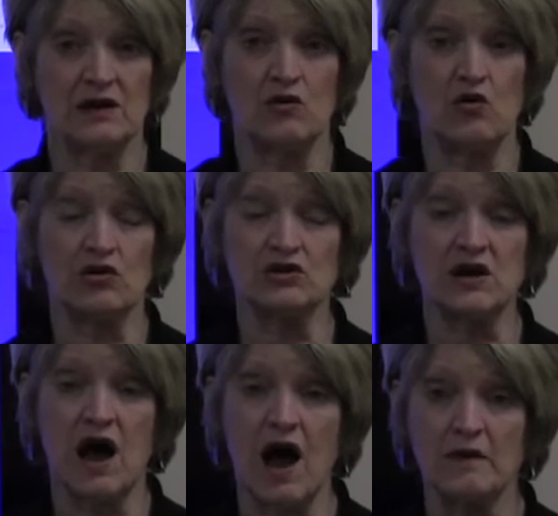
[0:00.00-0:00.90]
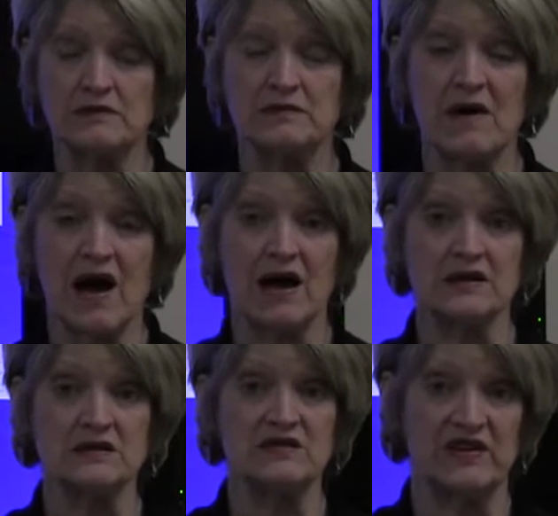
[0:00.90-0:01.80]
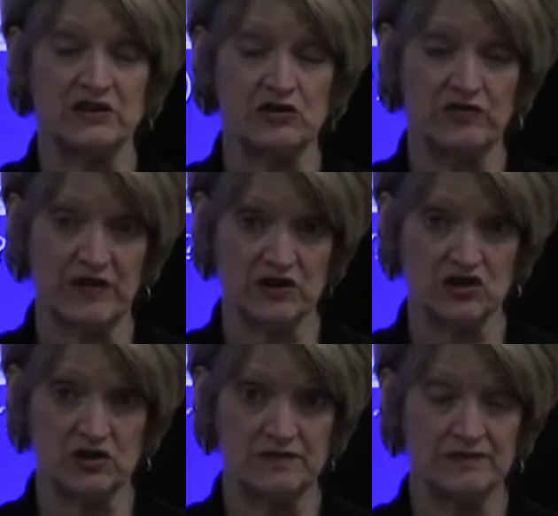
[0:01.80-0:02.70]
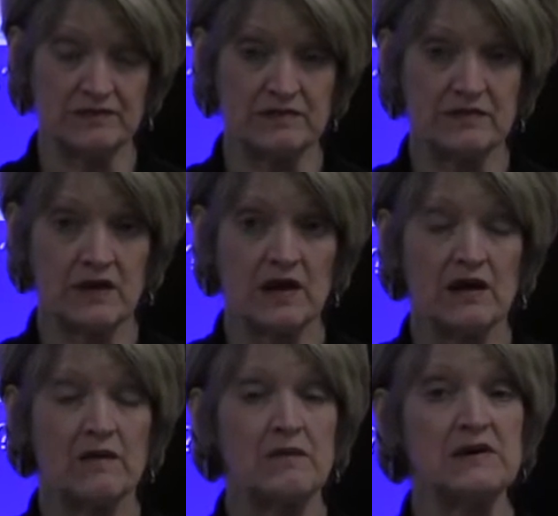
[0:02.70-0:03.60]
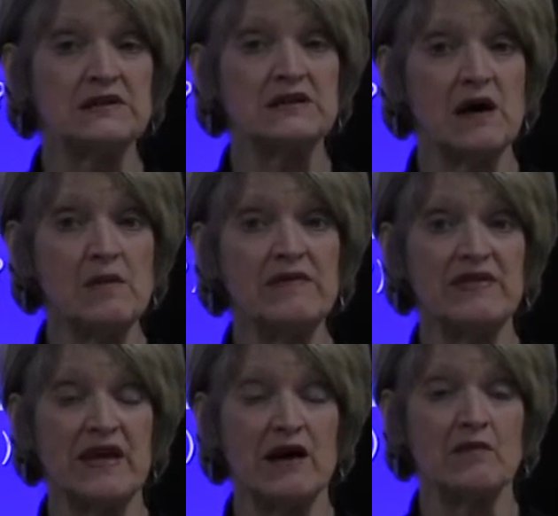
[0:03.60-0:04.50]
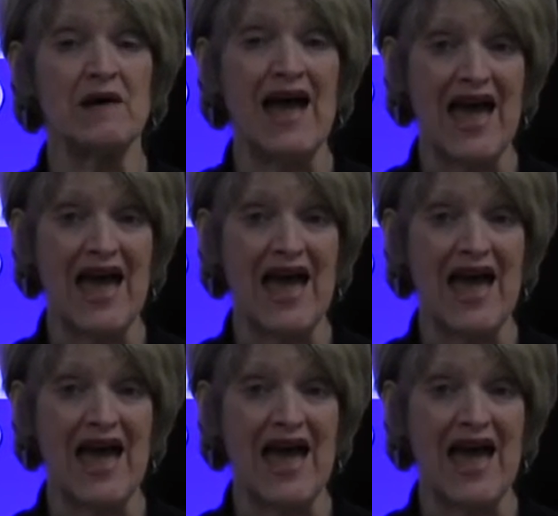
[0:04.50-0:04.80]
in order to optimize sphincter function. But some of them